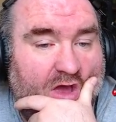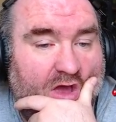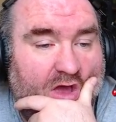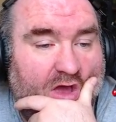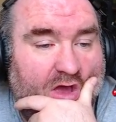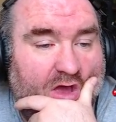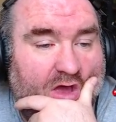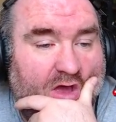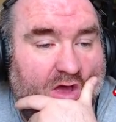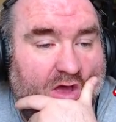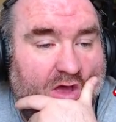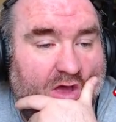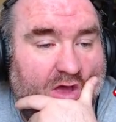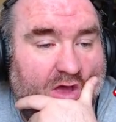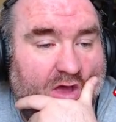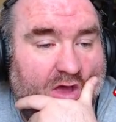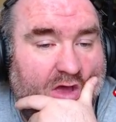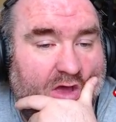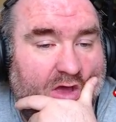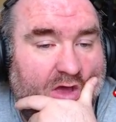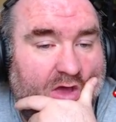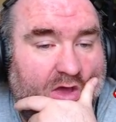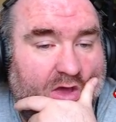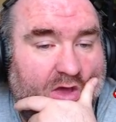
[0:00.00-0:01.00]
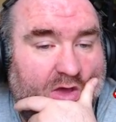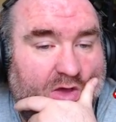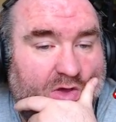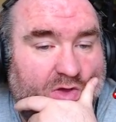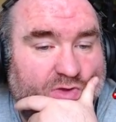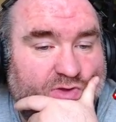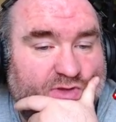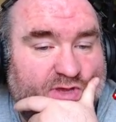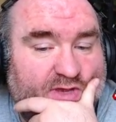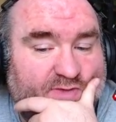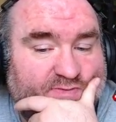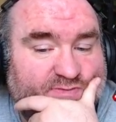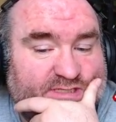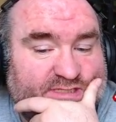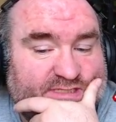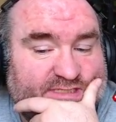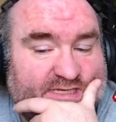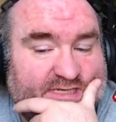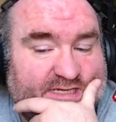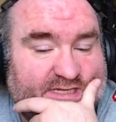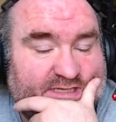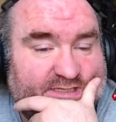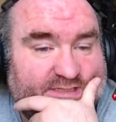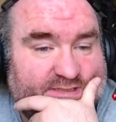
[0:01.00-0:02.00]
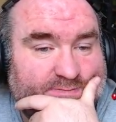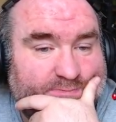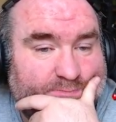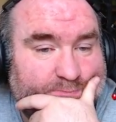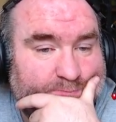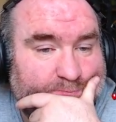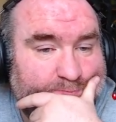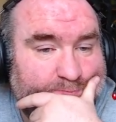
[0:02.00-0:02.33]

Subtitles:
Oh, you have to tell it.